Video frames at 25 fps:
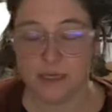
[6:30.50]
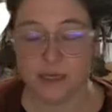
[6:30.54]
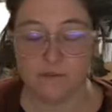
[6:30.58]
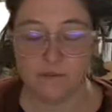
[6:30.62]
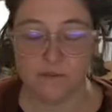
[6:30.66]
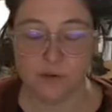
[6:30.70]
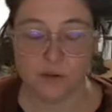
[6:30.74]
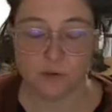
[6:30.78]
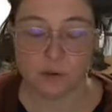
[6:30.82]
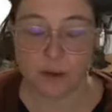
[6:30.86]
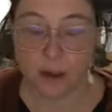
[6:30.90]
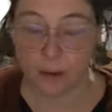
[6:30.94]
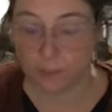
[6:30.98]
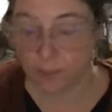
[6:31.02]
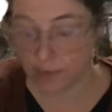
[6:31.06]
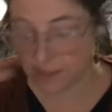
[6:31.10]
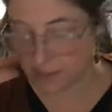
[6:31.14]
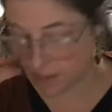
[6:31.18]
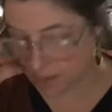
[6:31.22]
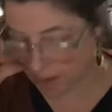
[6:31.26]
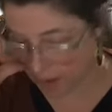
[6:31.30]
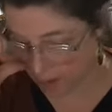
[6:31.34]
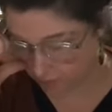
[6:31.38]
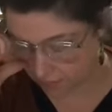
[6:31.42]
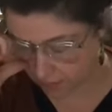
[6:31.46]
If you happen to
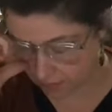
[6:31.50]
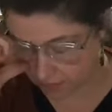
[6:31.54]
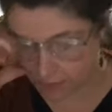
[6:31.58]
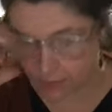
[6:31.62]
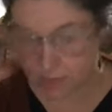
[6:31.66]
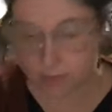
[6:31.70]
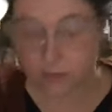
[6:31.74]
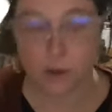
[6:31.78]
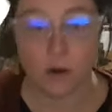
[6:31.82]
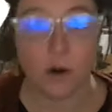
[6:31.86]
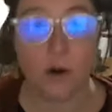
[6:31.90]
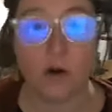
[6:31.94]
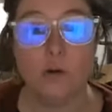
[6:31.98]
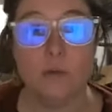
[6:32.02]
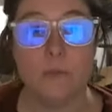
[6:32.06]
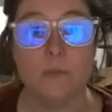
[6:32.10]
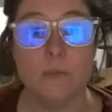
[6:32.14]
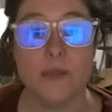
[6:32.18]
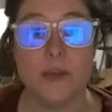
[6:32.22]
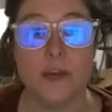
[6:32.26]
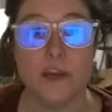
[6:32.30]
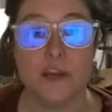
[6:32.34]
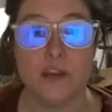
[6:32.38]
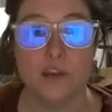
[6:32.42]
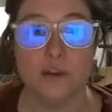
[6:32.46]
have tins at home
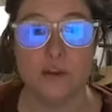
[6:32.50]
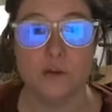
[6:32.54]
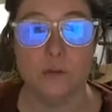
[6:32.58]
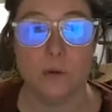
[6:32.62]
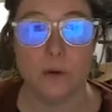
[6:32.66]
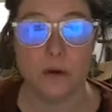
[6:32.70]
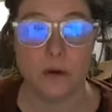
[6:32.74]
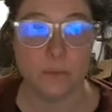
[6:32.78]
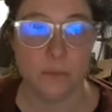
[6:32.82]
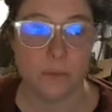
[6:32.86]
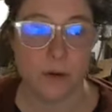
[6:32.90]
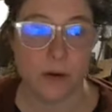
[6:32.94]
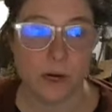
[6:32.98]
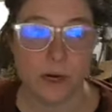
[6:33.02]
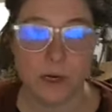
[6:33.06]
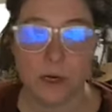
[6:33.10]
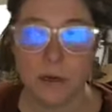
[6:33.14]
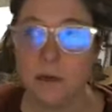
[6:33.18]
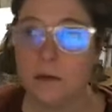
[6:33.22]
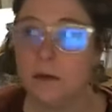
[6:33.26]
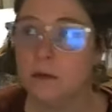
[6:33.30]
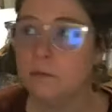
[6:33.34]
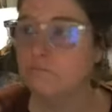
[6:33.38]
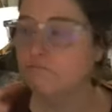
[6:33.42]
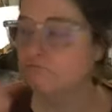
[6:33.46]
that you want to bring
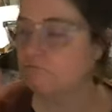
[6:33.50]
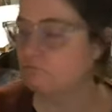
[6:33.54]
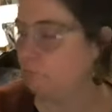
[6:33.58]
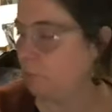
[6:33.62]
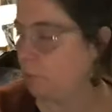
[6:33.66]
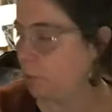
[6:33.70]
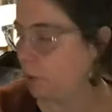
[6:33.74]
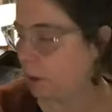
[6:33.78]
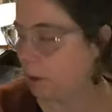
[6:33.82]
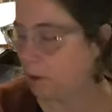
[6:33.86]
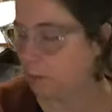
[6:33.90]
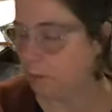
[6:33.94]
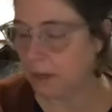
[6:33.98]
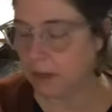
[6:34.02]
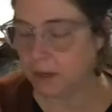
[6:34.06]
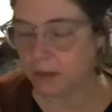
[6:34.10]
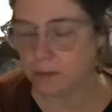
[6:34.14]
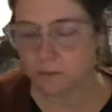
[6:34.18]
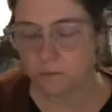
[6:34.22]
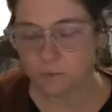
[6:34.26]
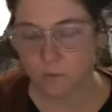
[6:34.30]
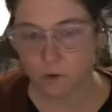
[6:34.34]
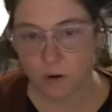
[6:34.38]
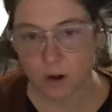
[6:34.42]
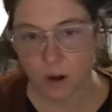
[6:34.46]
them
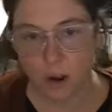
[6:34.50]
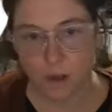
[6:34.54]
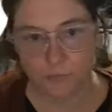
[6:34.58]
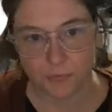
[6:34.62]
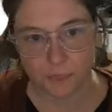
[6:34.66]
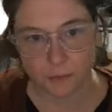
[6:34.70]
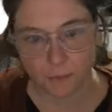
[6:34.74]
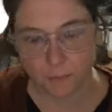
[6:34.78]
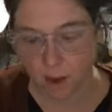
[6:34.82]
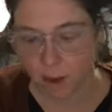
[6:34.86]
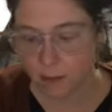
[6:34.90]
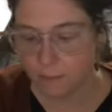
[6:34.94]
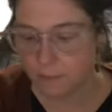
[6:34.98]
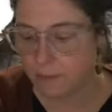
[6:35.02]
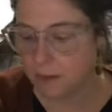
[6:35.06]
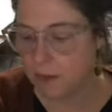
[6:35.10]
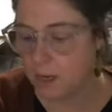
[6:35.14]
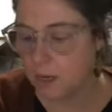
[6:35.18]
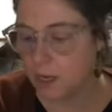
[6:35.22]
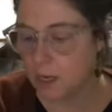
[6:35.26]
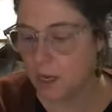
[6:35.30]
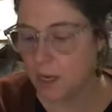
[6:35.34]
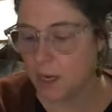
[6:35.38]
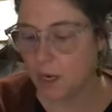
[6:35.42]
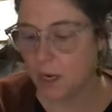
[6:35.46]
in. We'll cut them up,
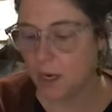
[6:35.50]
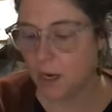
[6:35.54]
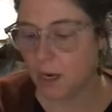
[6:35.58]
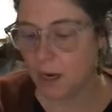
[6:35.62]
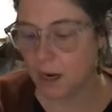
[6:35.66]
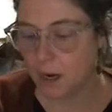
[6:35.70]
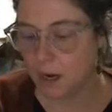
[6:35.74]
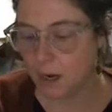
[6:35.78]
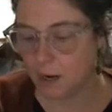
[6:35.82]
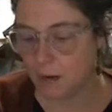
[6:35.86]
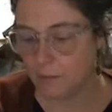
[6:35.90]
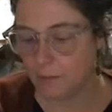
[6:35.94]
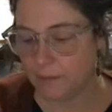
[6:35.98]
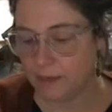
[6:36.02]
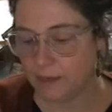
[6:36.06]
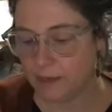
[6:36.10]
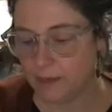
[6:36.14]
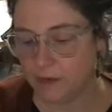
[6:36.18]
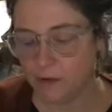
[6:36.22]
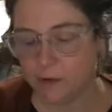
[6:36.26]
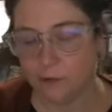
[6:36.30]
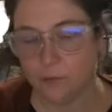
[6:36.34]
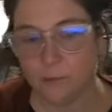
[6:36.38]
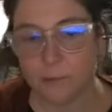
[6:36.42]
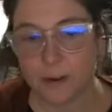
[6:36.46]
and
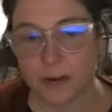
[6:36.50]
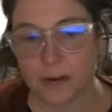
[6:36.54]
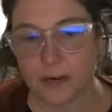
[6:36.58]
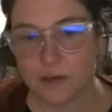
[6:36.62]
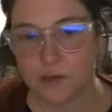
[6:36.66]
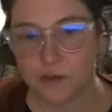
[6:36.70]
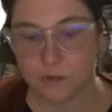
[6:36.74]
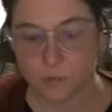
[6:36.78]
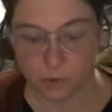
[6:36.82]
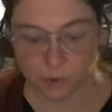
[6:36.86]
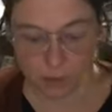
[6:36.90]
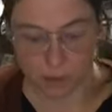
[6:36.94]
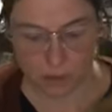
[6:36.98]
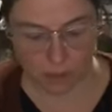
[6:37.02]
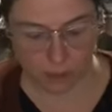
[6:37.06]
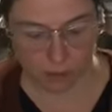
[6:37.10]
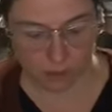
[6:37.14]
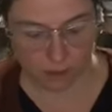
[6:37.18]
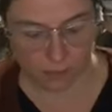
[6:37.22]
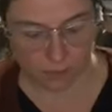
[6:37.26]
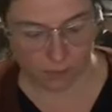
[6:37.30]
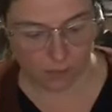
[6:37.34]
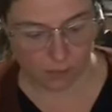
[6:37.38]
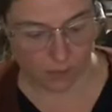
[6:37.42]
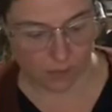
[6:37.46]
you'll patchwork
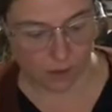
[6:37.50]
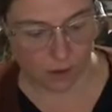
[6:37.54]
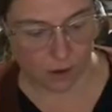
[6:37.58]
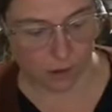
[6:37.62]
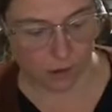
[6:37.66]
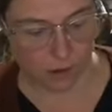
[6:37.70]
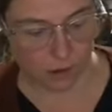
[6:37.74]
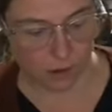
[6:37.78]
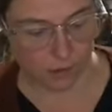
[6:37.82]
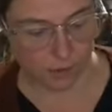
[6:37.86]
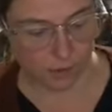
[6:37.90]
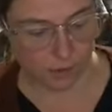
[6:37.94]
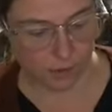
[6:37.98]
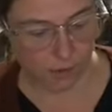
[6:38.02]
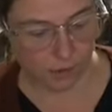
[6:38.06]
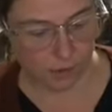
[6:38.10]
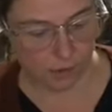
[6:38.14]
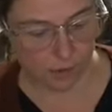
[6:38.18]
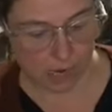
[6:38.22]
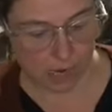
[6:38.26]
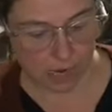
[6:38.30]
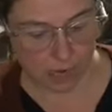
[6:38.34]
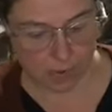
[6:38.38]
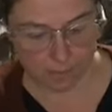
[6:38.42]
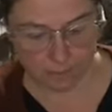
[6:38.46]
all
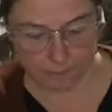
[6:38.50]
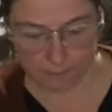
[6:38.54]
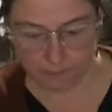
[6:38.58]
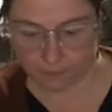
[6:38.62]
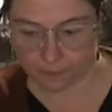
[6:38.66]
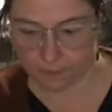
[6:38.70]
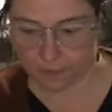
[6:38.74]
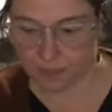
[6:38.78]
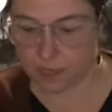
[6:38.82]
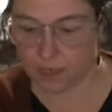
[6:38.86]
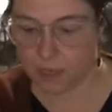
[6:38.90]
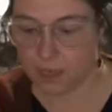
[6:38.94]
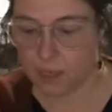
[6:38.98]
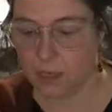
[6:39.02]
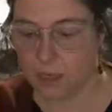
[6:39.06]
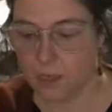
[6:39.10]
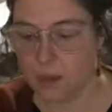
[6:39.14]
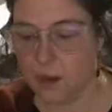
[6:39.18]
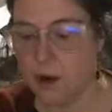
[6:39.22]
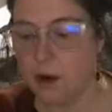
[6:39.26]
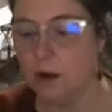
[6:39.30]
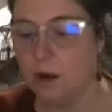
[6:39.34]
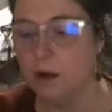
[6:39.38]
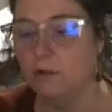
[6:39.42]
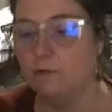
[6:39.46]

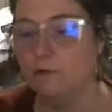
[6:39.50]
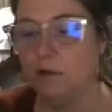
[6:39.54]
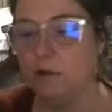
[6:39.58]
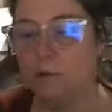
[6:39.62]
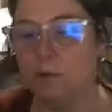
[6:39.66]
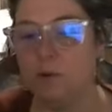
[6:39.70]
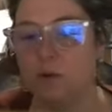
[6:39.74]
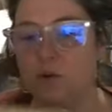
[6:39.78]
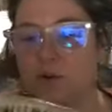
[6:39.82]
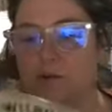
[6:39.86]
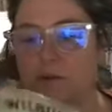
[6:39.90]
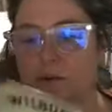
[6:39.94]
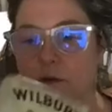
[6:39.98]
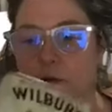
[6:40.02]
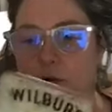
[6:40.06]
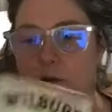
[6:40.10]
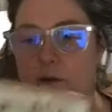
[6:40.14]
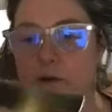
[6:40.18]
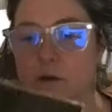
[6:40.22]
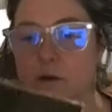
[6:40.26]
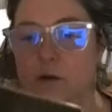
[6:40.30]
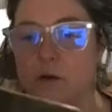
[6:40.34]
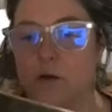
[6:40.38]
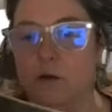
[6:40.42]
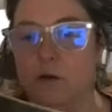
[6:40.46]
of your beautiful
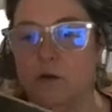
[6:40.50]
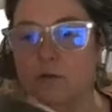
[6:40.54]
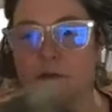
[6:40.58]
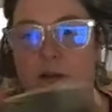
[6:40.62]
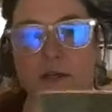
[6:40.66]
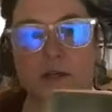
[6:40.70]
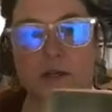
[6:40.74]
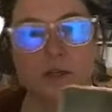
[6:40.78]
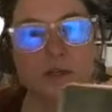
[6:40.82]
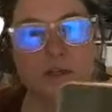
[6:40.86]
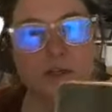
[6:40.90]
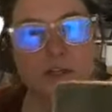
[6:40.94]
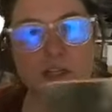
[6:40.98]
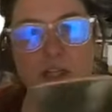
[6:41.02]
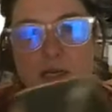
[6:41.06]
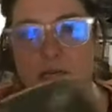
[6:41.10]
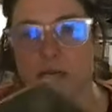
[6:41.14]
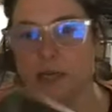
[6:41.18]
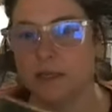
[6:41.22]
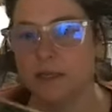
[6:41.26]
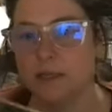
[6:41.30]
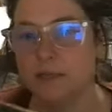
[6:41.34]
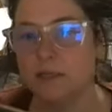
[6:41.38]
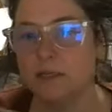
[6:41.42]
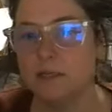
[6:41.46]
old vintage
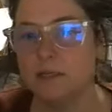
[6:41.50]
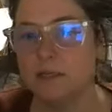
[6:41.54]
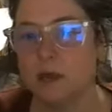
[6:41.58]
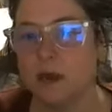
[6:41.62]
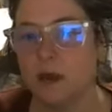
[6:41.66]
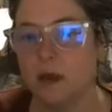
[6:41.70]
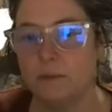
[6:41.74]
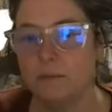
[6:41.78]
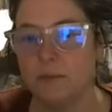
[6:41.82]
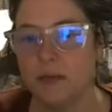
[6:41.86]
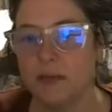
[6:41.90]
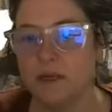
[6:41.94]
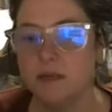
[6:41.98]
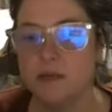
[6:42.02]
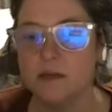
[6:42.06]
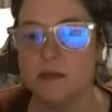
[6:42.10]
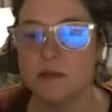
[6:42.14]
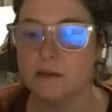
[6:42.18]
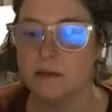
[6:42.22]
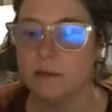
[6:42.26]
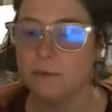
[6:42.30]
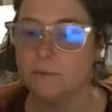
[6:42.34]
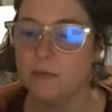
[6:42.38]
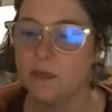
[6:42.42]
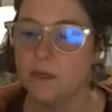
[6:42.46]
tins into
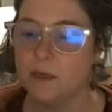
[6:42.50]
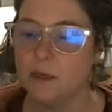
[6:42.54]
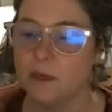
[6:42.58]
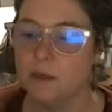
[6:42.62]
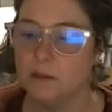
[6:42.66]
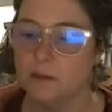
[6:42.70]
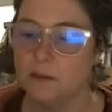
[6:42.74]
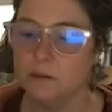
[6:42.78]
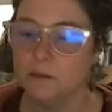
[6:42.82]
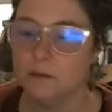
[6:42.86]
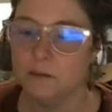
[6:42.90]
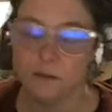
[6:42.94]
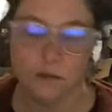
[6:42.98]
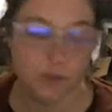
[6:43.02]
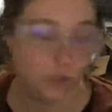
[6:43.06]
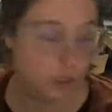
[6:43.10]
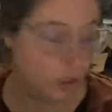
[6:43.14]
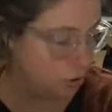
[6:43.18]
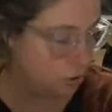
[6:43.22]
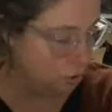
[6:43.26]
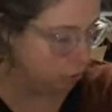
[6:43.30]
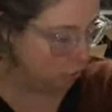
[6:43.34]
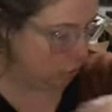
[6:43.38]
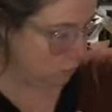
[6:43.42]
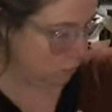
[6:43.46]
something
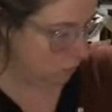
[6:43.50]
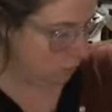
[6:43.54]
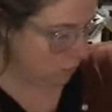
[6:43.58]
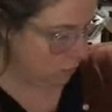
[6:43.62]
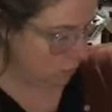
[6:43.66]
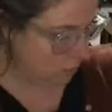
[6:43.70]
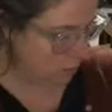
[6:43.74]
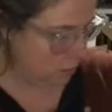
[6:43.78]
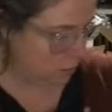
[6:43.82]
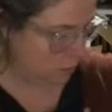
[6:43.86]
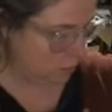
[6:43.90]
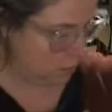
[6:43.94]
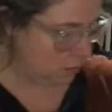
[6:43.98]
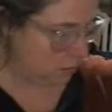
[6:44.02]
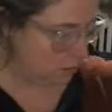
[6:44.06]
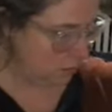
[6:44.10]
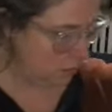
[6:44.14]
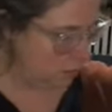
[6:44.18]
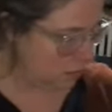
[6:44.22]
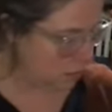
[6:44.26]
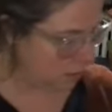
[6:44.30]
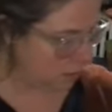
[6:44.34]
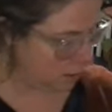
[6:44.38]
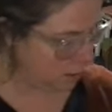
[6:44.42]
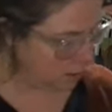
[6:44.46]
new
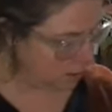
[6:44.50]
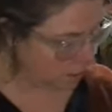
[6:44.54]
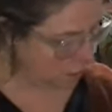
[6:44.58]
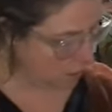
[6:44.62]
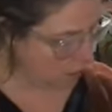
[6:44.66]
and